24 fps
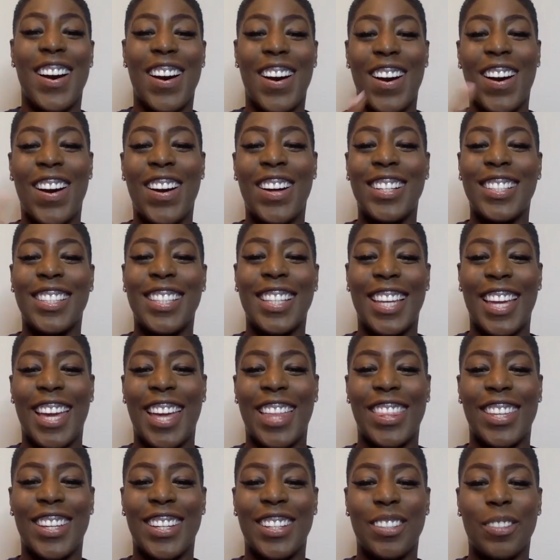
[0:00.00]
all
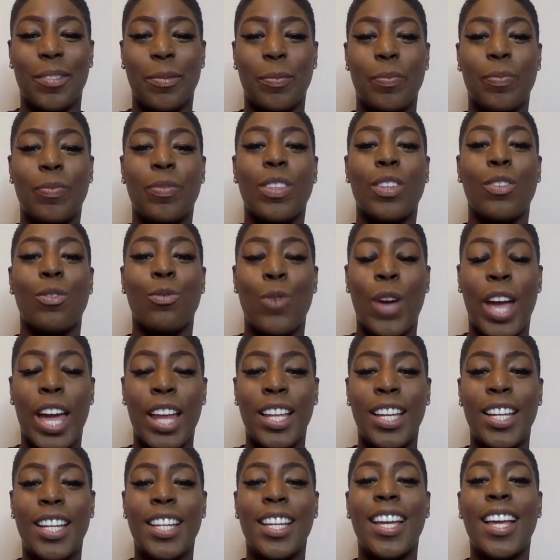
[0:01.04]
together.
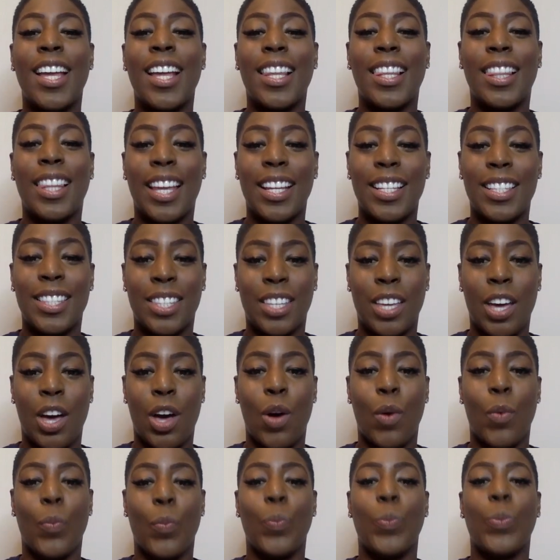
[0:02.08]
Ready? Let's
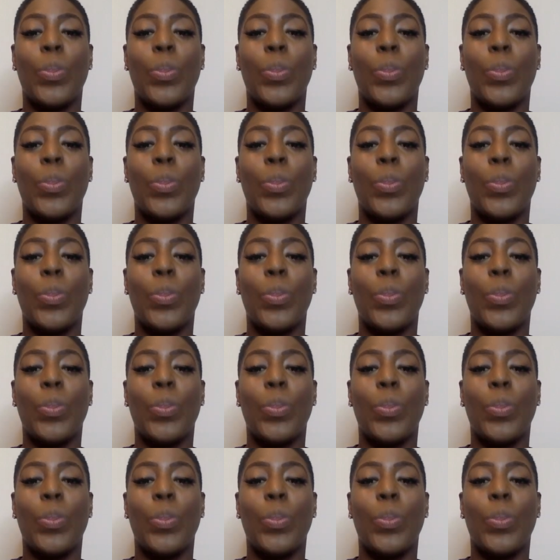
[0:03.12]
go.